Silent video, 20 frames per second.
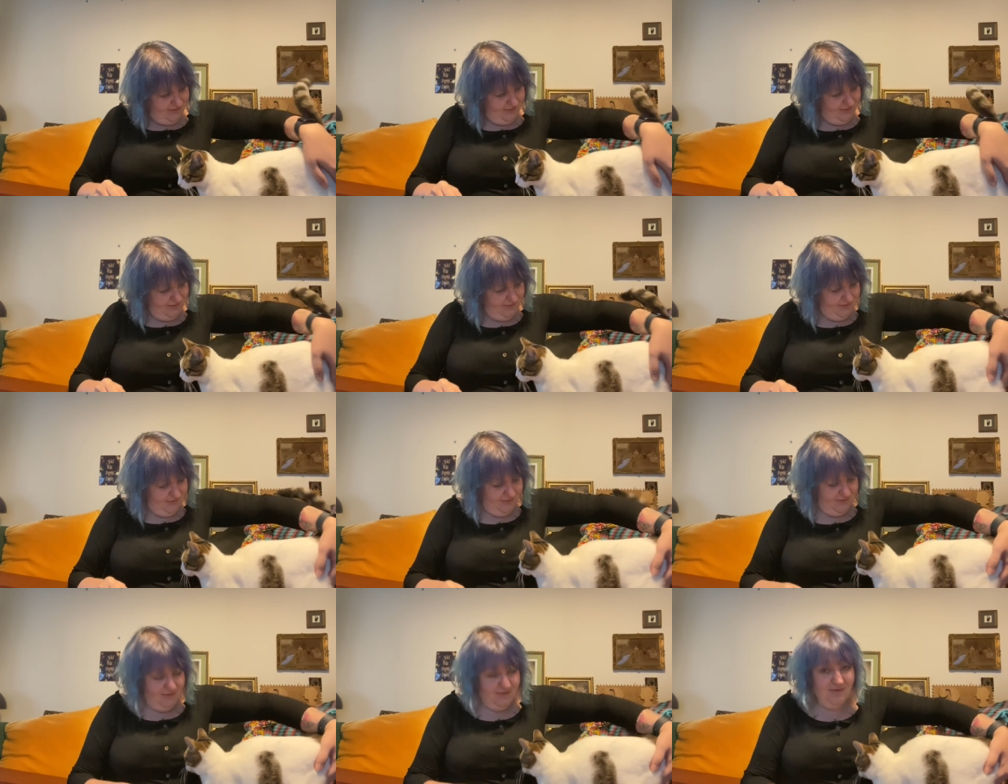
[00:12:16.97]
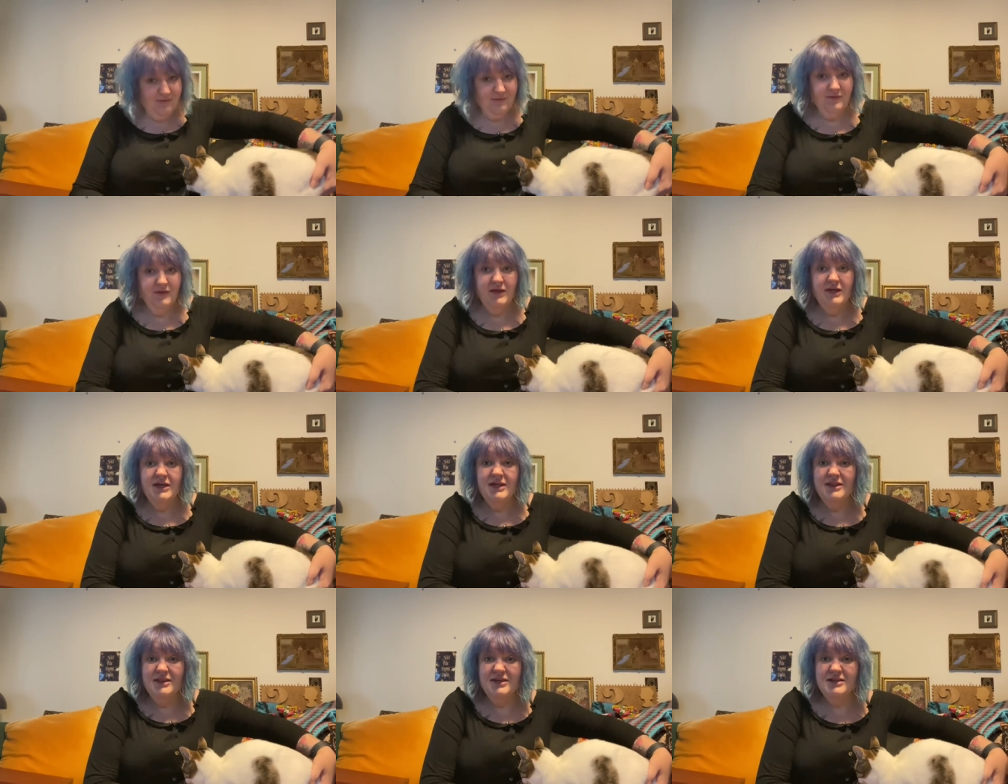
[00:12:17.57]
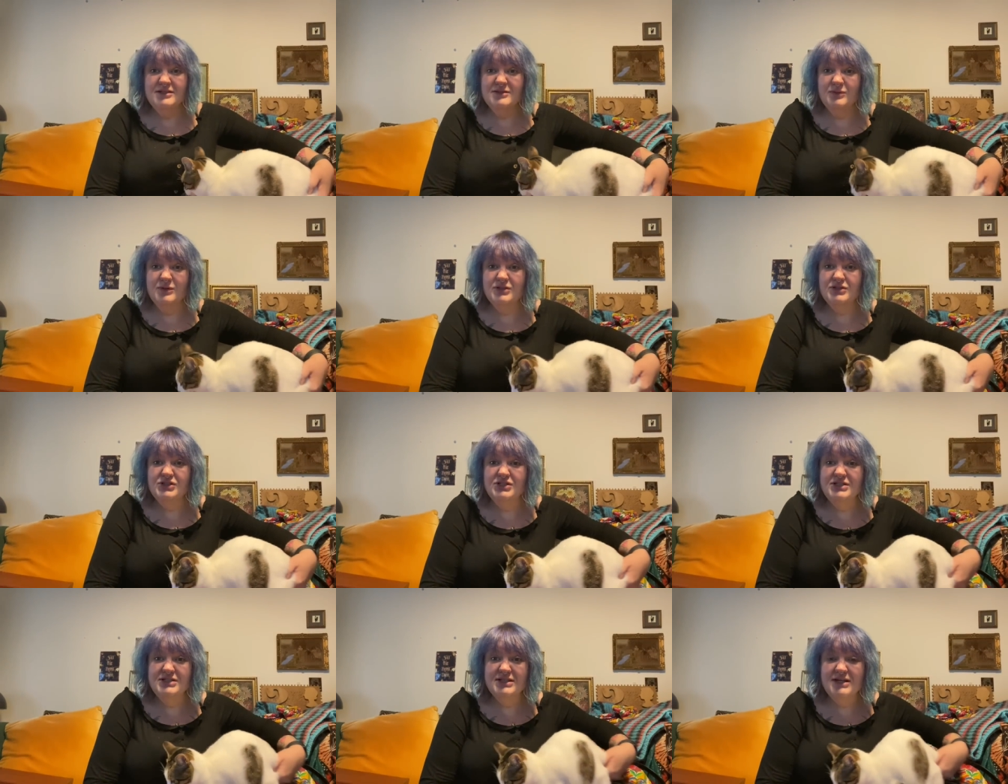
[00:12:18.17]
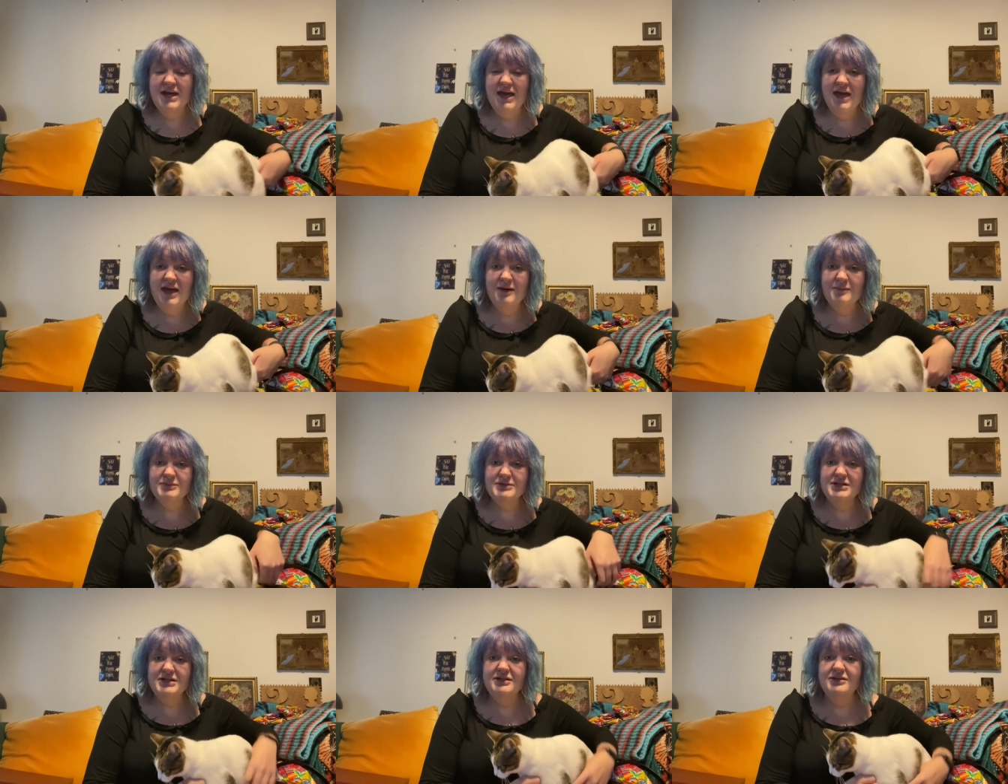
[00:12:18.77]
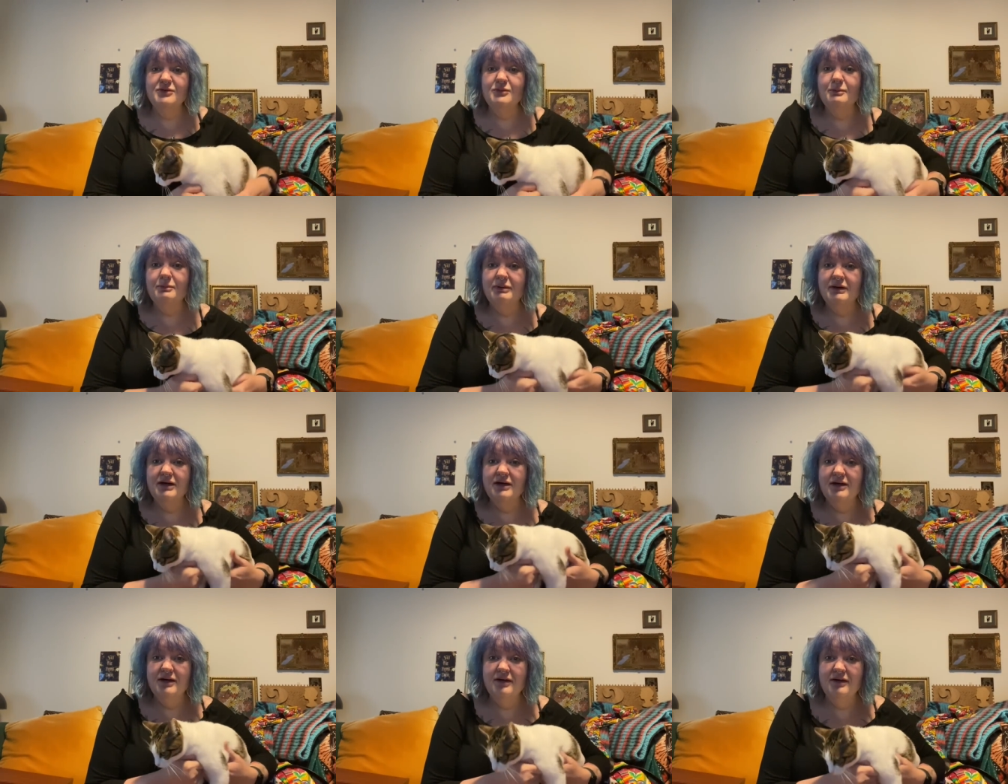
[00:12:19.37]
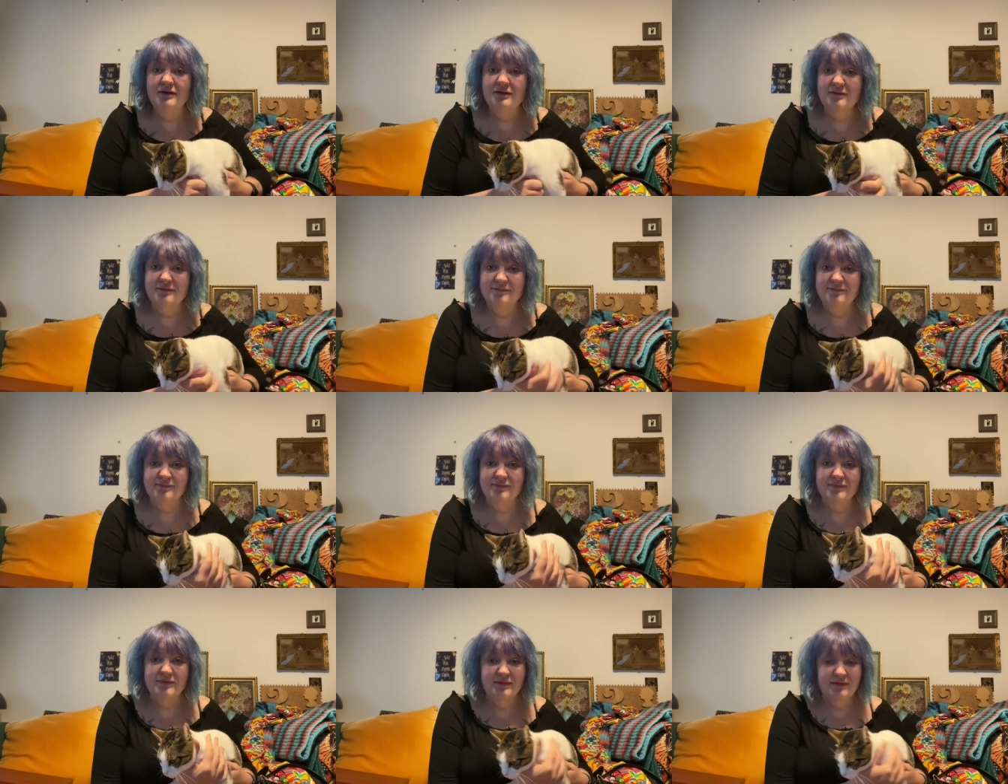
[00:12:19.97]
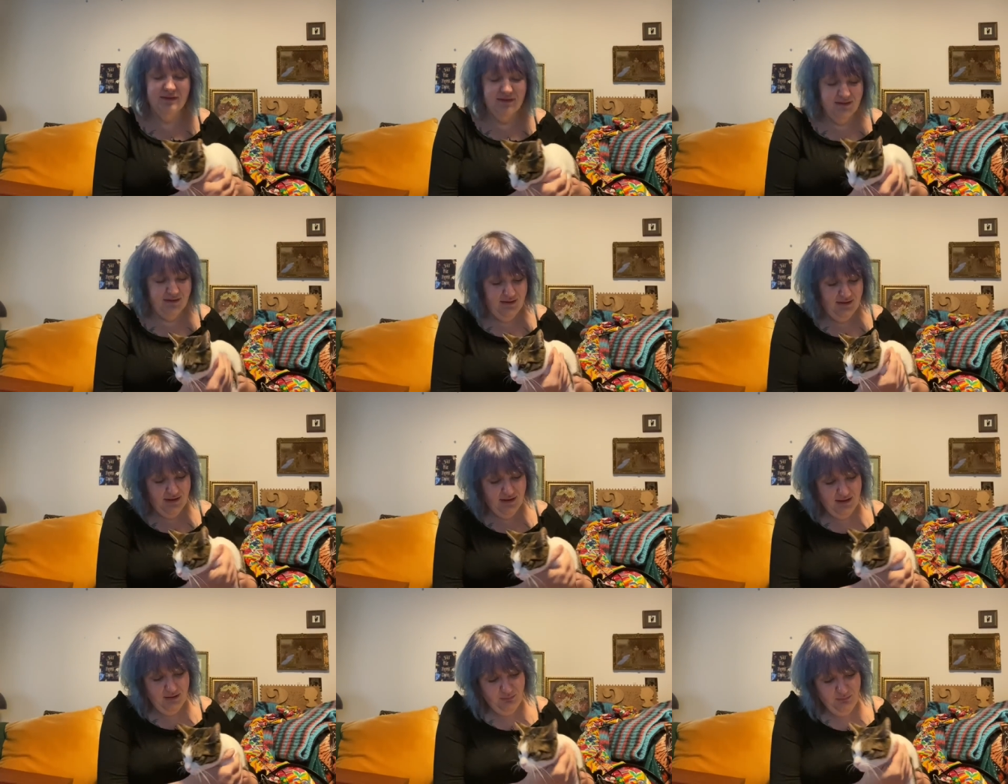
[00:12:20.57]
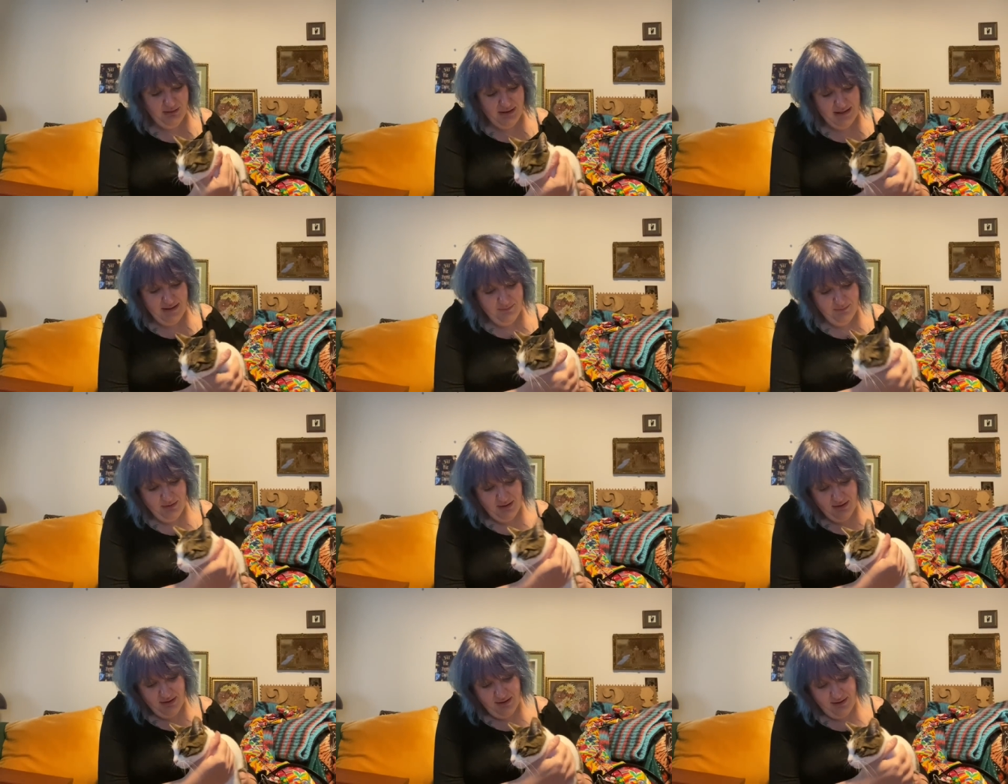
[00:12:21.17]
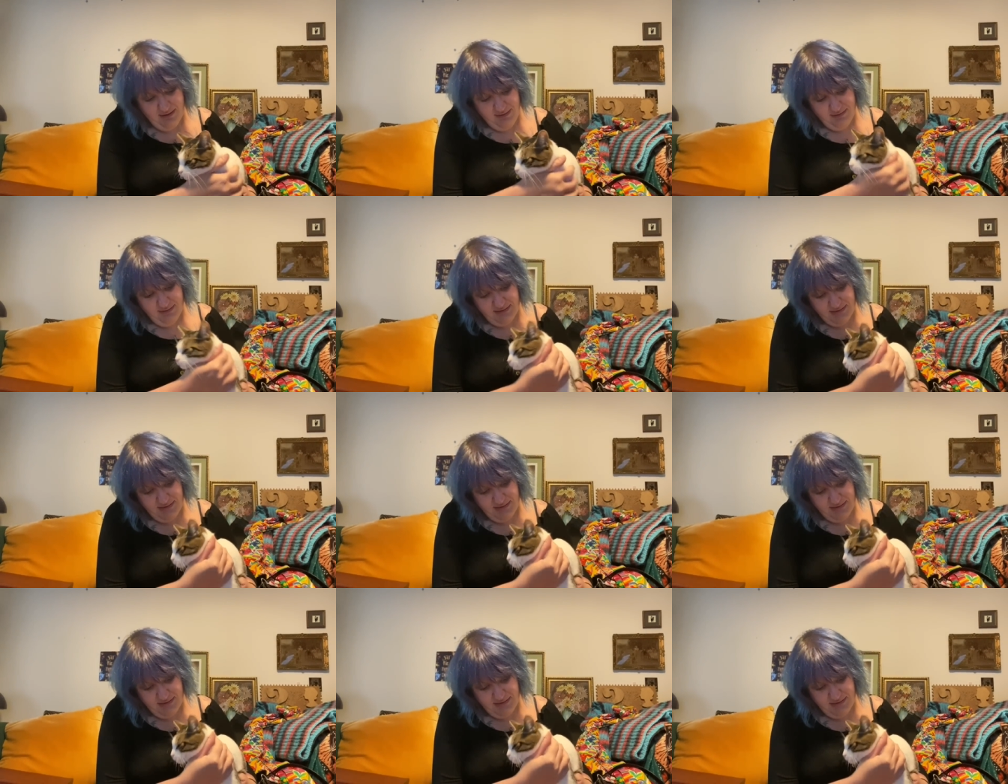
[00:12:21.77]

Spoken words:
Oh, this one, she's an absolute bugger, a complete bugger.